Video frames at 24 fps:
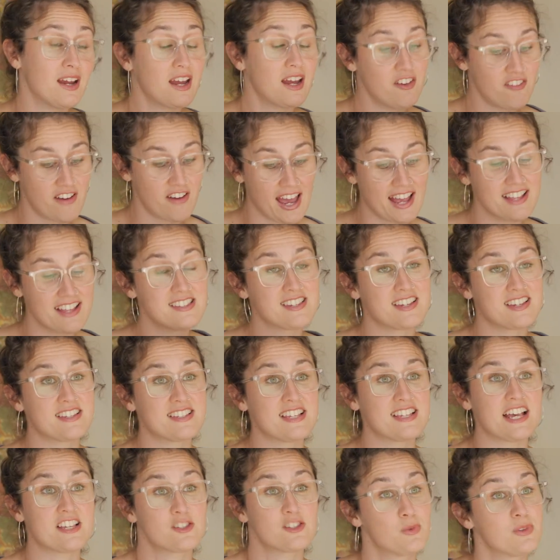have had
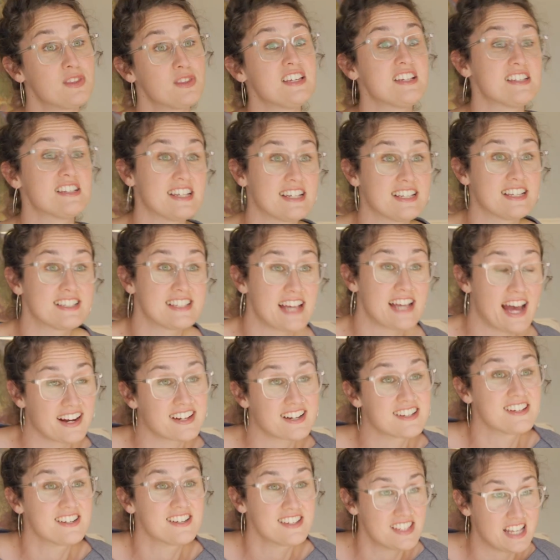success with these
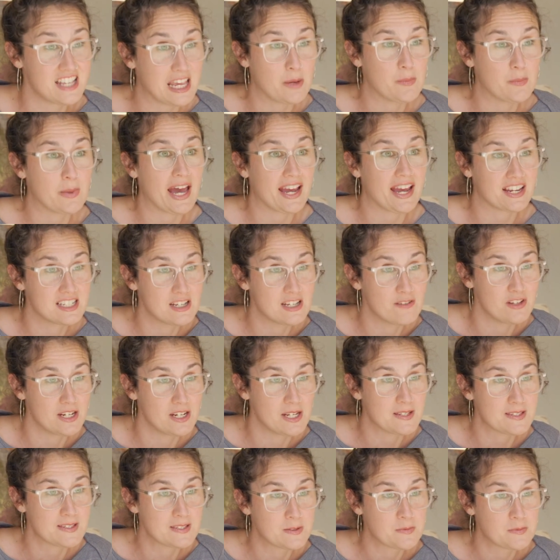exact same
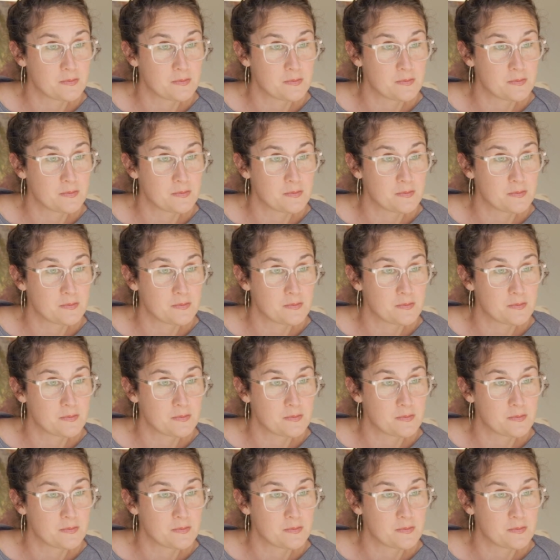activities.